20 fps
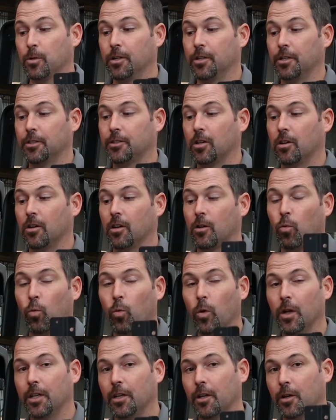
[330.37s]
we're going to talk
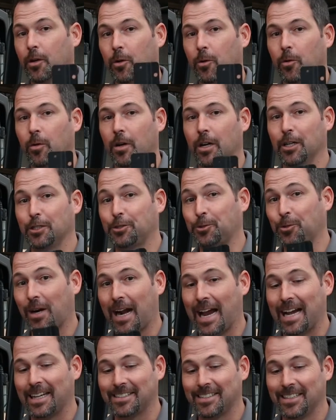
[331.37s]
window
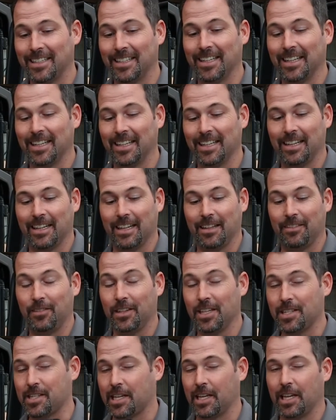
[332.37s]
tracks again,
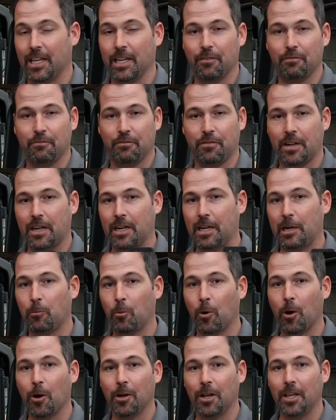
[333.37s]
and this can get very
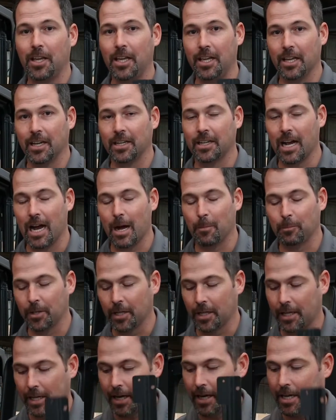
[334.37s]
wordy and
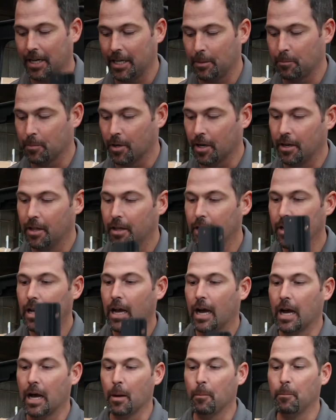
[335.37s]
complicated, but
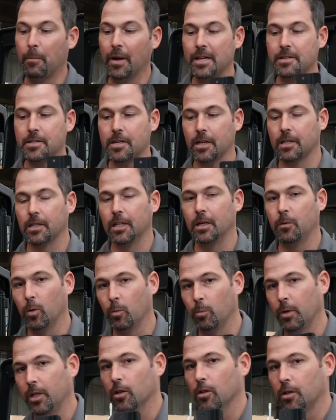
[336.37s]
basically
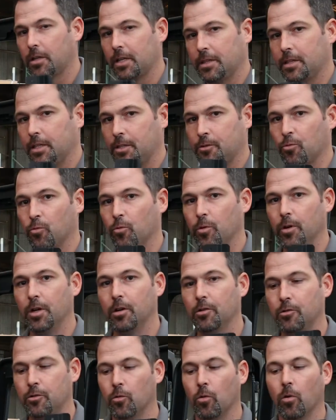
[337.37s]
when we look at this
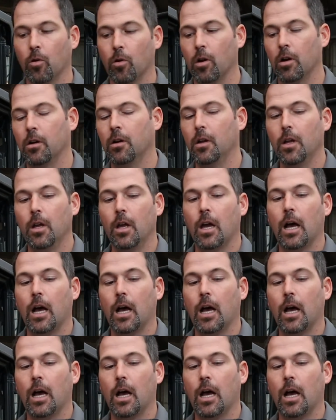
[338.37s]
rear door,